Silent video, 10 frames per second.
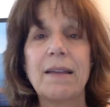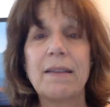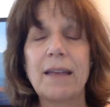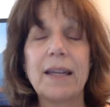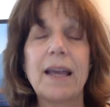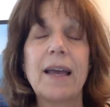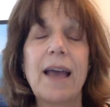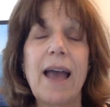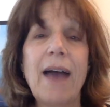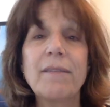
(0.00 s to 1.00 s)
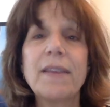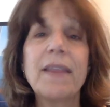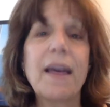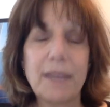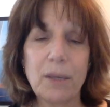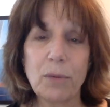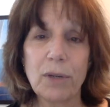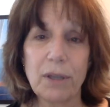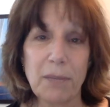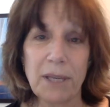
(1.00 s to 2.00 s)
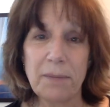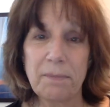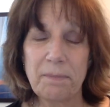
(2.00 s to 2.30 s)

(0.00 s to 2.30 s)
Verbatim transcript: that having that thing will give me.